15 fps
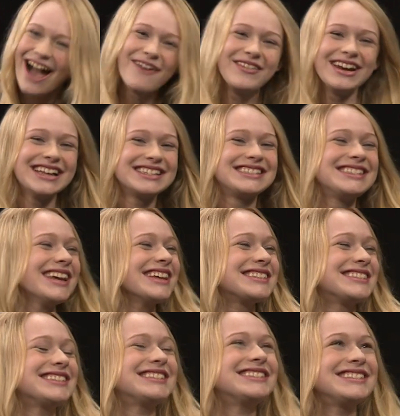I mean, it's
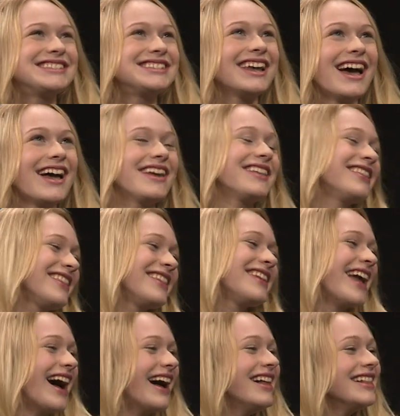
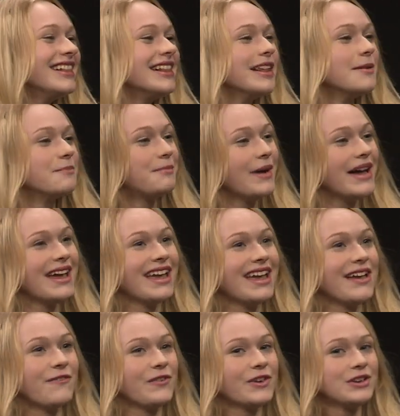But
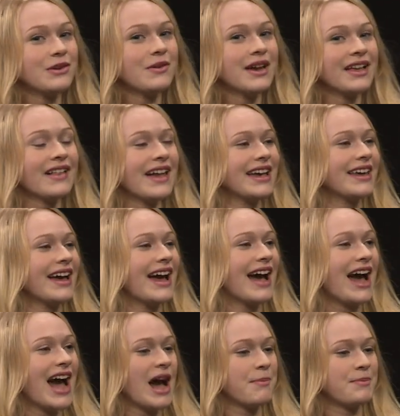if you're doing like a
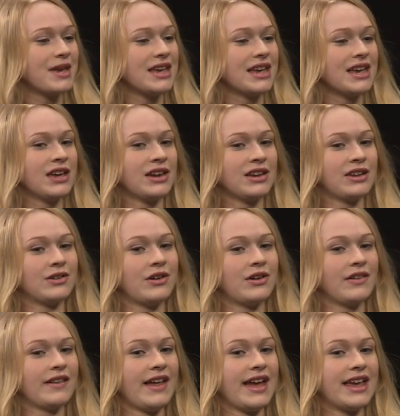happy, you
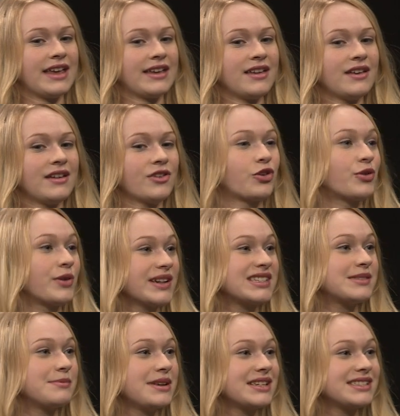know, like
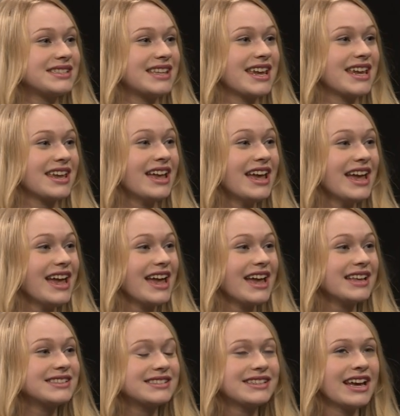Christmas thing,
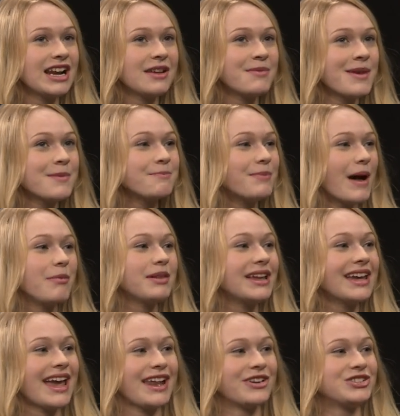it's going to be
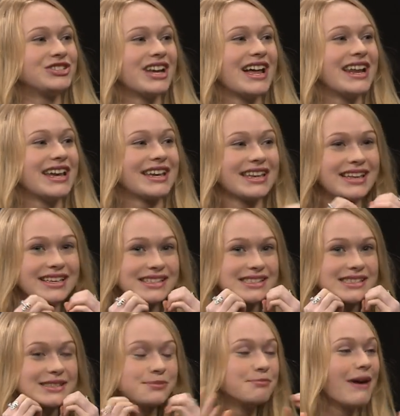bubbly, energetic,
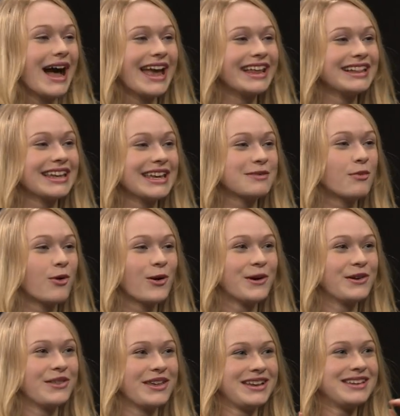smiling
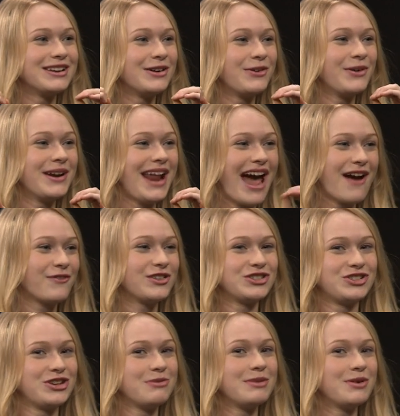more than, you know, an
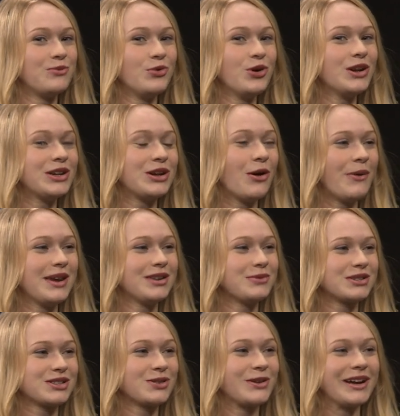average human would going to
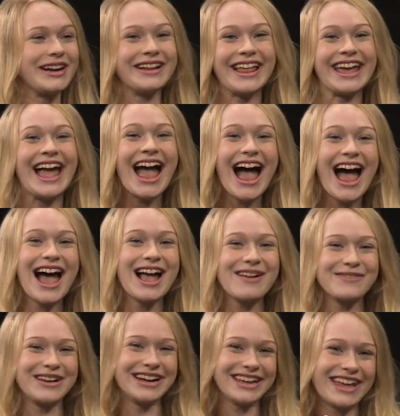a store. You're like,
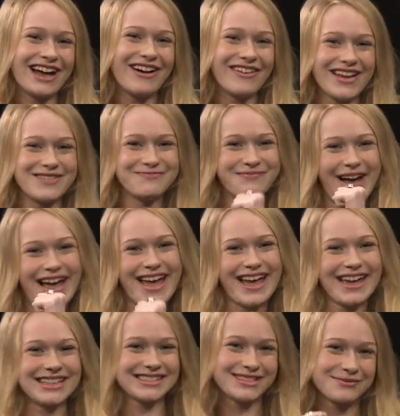I'm going to go and
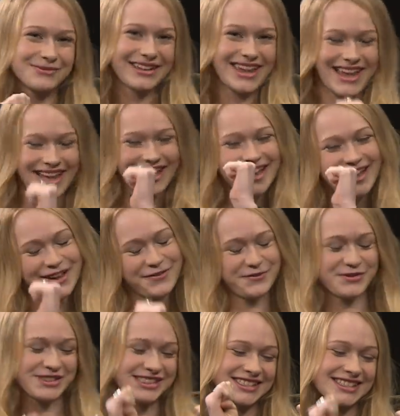buy some gifts.